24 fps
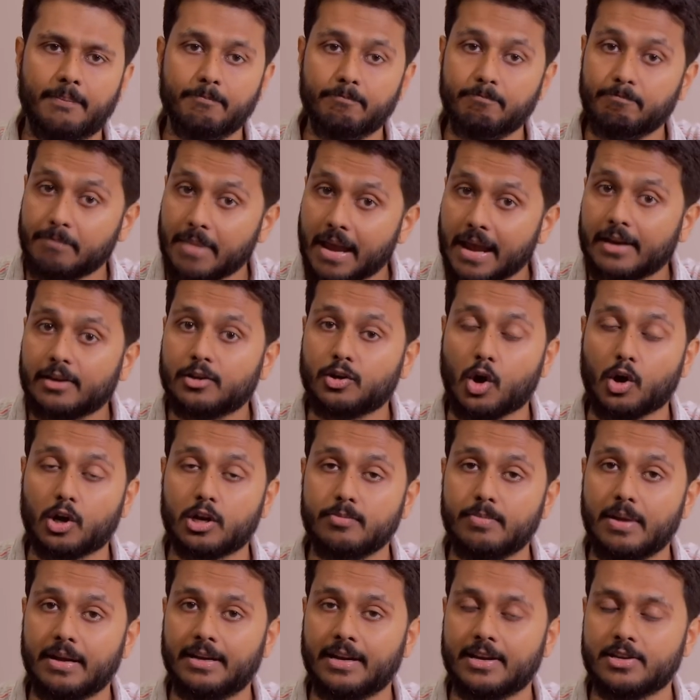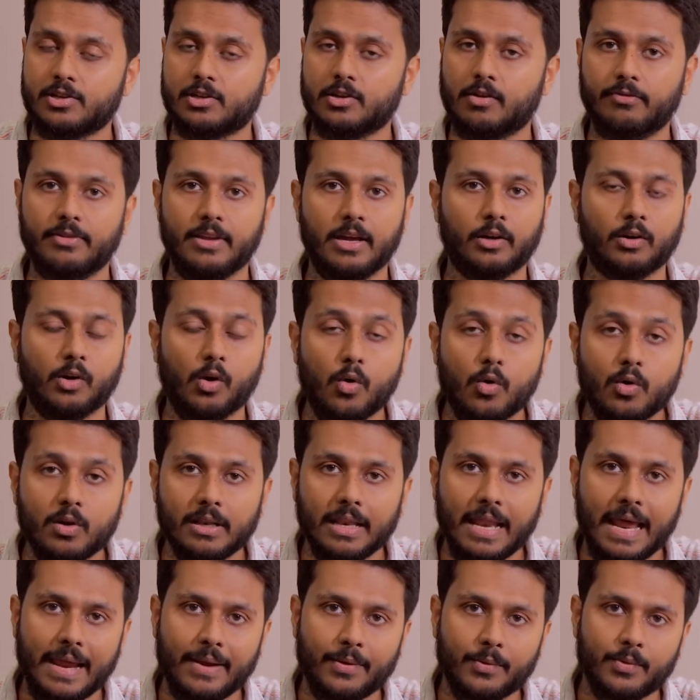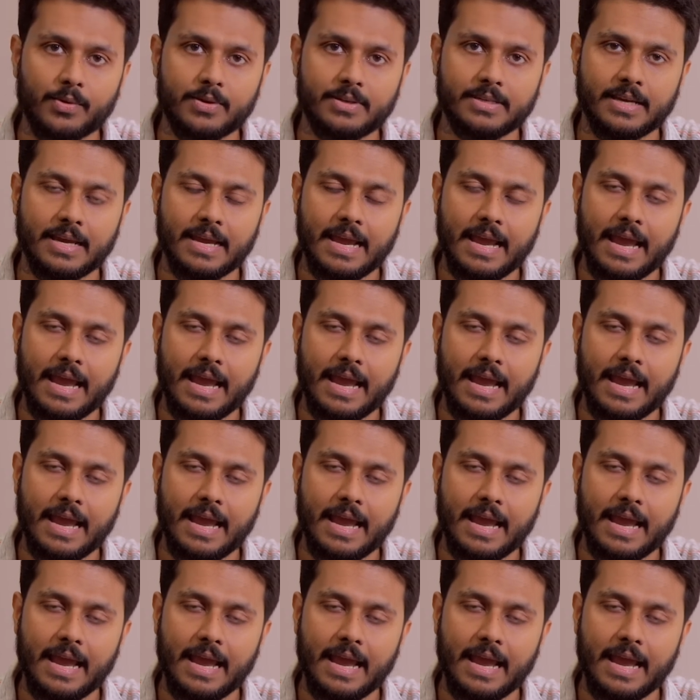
make documentation of their own language,